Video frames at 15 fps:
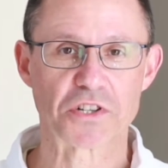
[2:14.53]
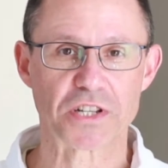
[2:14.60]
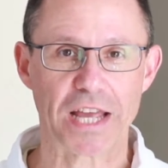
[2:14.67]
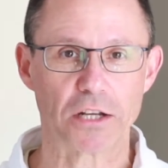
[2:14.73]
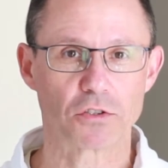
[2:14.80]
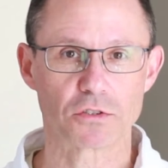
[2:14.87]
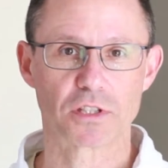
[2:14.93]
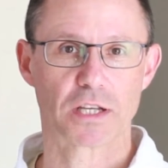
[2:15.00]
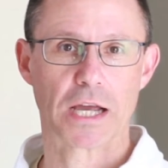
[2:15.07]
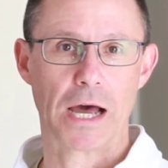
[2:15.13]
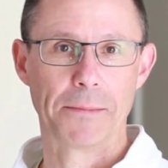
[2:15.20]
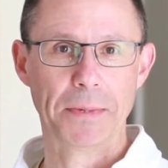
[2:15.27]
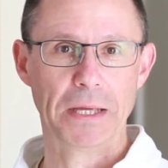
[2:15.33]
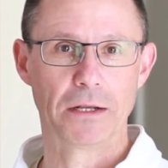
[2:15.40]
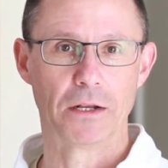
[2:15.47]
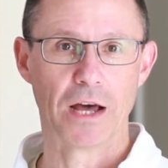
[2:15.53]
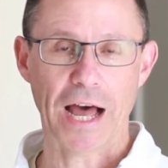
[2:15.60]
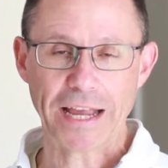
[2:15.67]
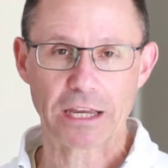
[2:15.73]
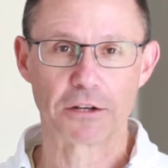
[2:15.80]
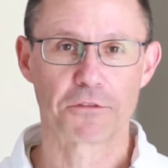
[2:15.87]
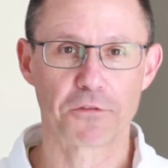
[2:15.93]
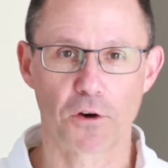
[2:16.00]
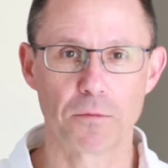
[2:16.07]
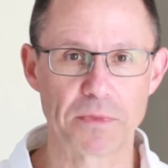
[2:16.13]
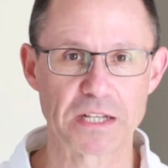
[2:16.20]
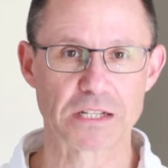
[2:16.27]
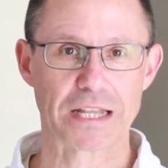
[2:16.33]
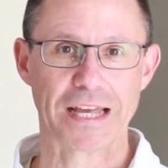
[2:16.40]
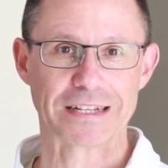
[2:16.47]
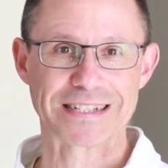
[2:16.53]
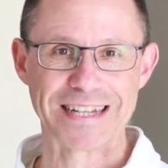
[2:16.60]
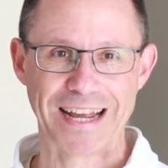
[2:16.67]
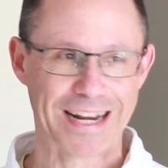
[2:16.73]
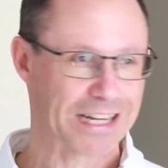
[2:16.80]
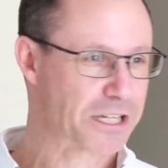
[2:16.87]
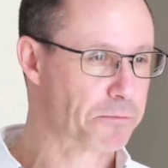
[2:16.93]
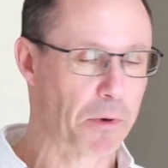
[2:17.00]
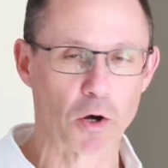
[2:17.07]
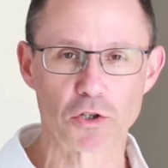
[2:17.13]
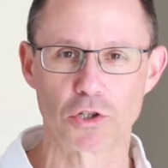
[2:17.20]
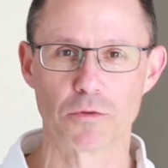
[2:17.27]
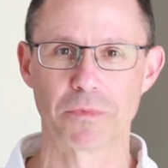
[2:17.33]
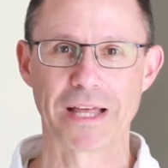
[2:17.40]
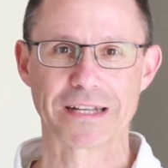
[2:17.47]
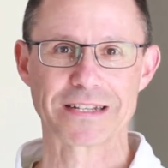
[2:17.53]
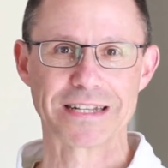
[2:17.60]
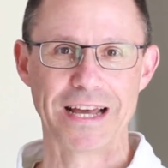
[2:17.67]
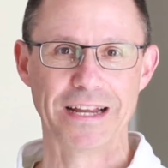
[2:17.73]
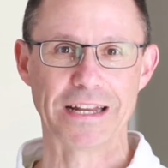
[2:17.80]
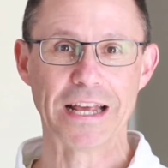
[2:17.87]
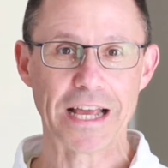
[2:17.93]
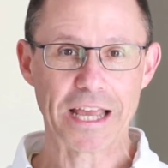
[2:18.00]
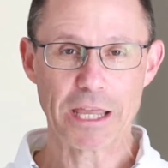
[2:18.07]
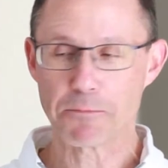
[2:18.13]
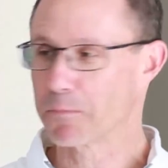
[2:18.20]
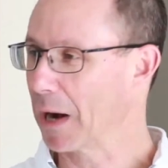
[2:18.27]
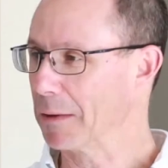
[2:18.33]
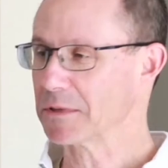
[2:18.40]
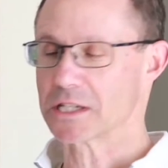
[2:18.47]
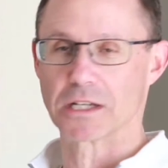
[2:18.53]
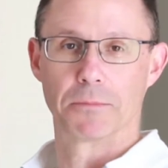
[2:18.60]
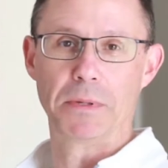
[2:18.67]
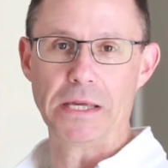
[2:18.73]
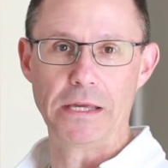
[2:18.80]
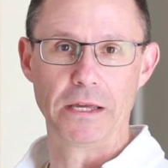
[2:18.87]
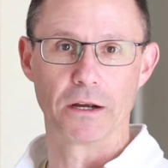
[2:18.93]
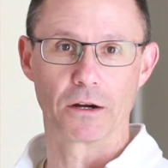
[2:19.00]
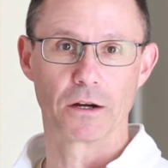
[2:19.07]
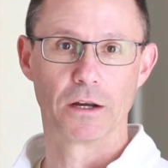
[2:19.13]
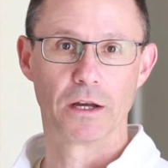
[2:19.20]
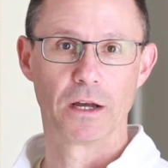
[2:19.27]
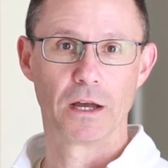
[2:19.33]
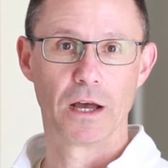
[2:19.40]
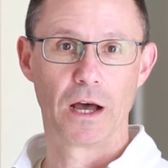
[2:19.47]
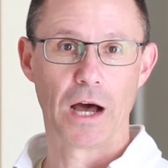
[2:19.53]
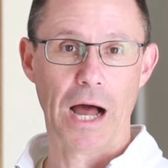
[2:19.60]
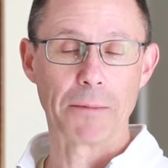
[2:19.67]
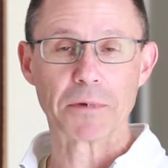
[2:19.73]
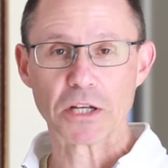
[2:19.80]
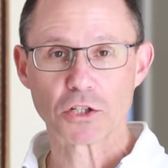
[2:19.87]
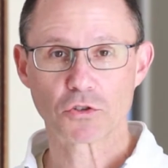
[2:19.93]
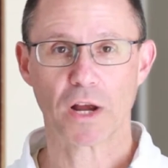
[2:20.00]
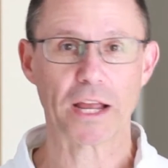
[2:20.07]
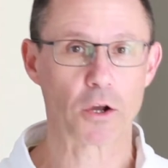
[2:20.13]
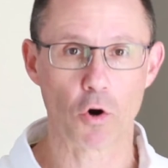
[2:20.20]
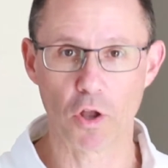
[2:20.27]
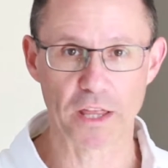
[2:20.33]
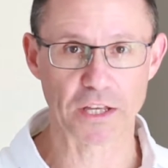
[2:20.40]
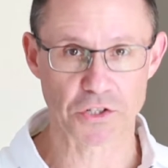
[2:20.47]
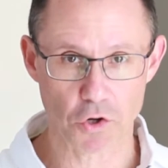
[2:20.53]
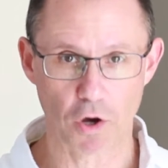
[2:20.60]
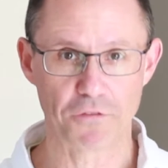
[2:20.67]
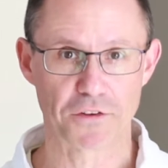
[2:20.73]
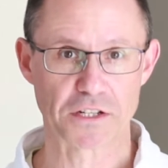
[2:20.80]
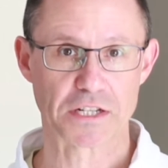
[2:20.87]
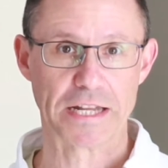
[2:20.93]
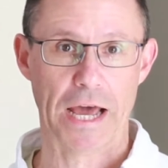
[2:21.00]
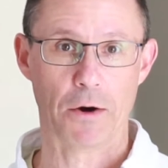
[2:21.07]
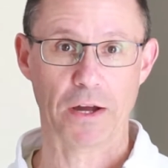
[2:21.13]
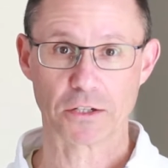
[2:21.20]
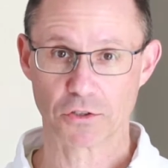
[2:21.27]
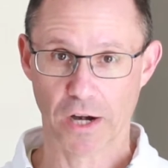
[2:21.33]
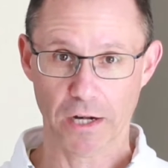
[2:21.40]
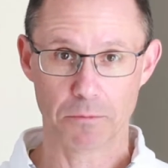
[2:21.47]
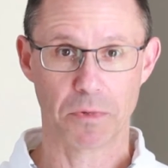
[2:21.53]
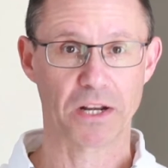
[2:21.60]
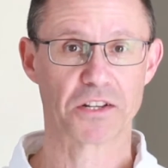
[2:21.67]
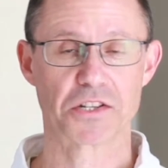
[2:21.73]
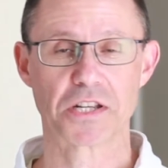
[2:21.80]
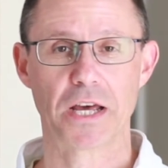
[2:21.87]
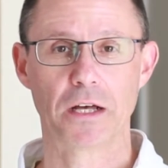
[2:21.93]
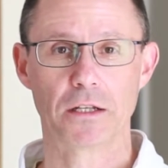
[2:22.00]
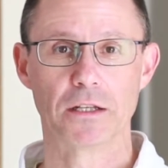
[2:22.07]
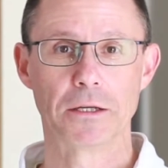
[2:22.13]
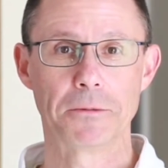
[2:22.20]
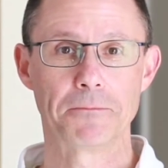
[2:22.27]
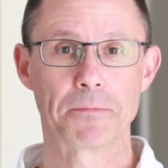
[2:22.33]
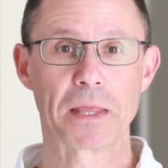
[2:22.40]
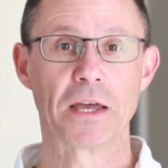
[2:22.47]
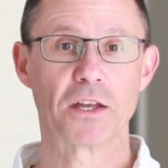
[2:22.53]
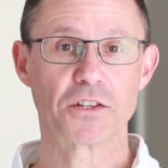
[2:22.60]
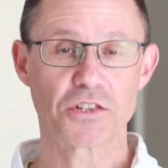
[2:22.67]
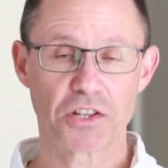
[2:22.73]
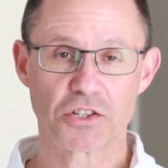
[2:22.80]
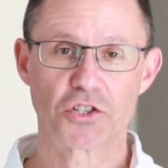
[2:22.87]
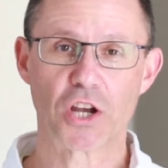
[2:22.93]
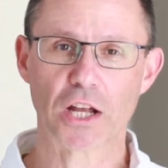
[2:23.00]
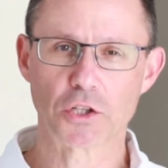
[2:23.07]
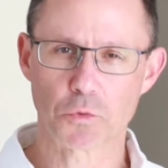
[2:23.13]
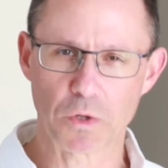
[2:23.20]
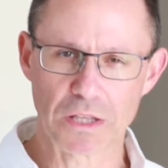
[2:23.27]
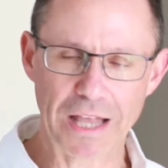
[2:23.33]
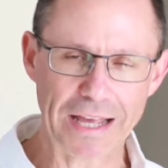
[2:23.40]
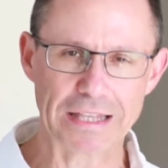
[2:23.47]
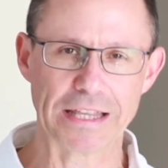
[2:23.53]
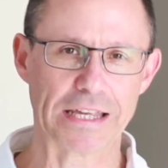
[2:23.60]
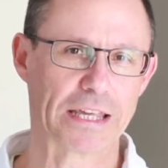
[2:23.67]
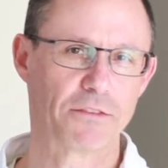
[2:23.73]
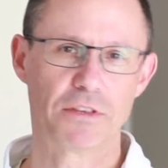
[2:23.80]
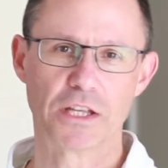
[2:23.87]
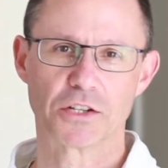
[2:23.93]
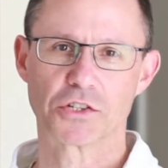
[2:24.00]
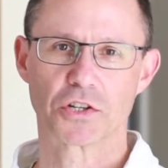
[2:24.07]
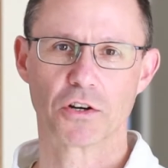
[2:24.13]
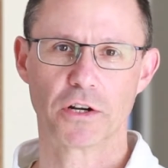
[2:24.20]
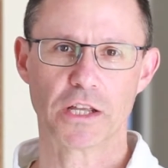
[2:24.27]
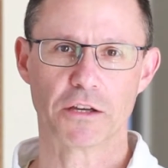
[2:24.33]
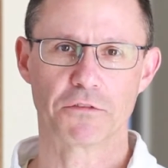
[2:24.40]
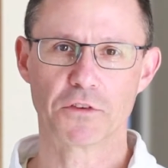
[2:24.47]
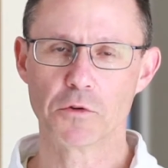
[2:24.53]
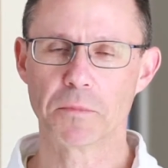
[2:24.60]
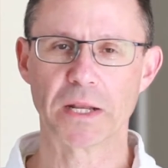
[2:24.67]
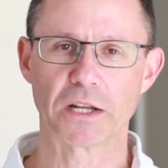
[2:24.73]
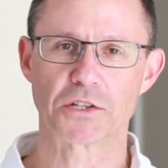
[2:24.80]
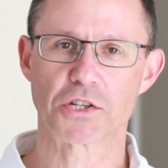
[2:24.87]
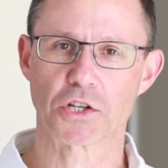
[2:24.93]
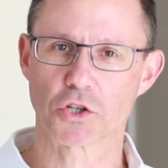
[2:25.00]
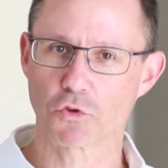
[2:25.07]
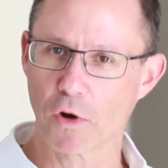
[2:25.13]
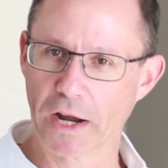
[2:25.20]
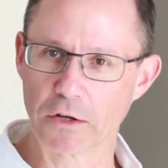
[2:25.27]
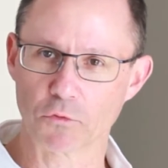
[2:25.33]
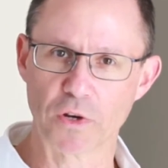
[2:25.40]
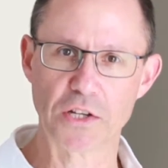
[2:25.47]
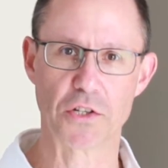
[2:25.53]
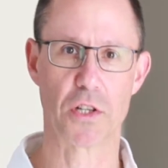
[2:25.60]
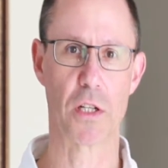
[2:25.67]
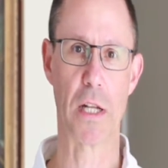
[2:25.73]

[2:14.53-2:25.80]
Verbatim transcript: scheduled to come in. I confirmed this last night. I spoke to him last night. He promised to be here. I'm going to try calling his office now. I tried him on his cell. So the judge will likely give the attorney a few minutes to try and reach the